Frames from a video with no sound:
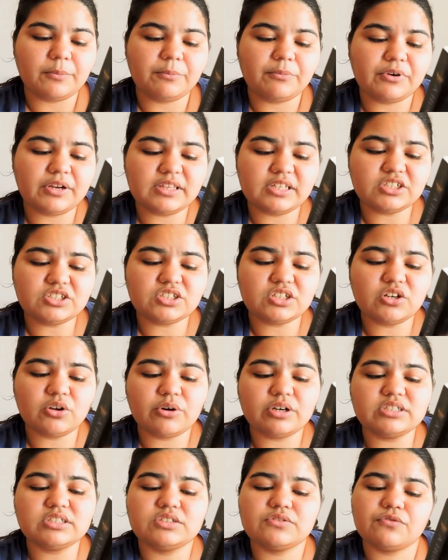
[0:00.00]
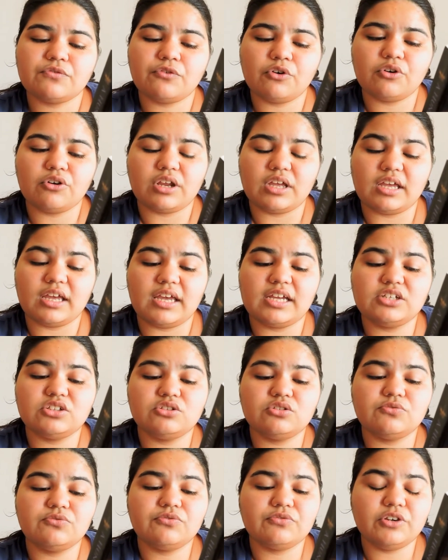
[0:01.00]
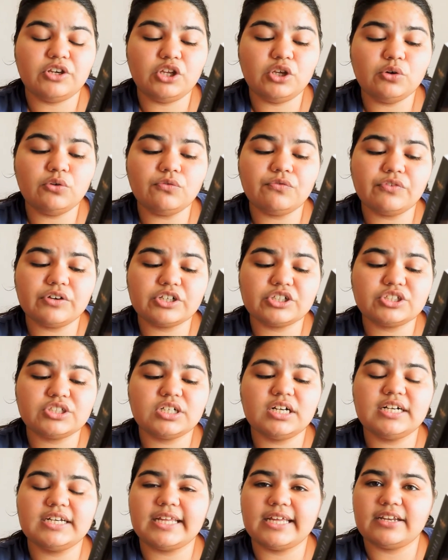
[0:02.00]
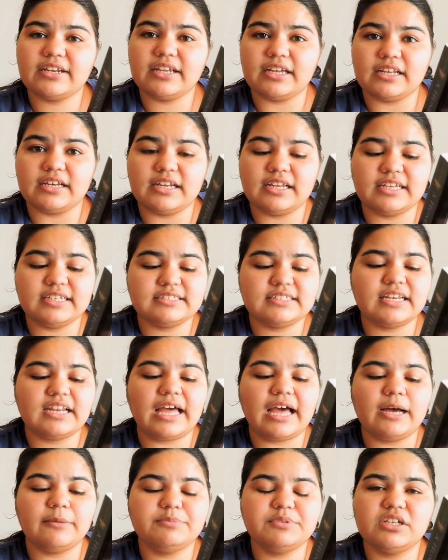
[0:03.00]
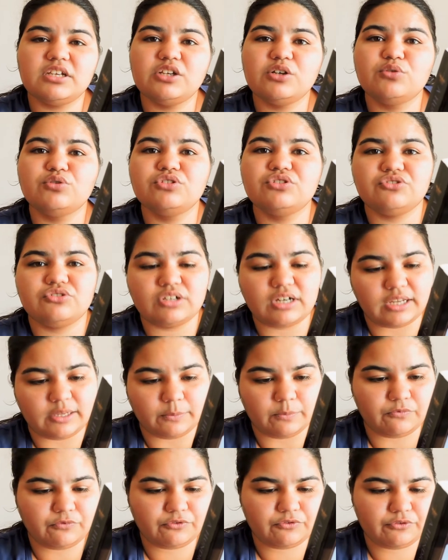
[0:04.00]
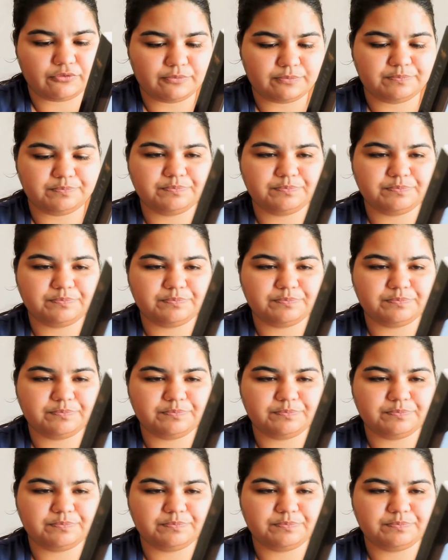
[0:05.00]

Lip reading: Preeti Shenoy's foray into new fictional terrain is an absolute triumph.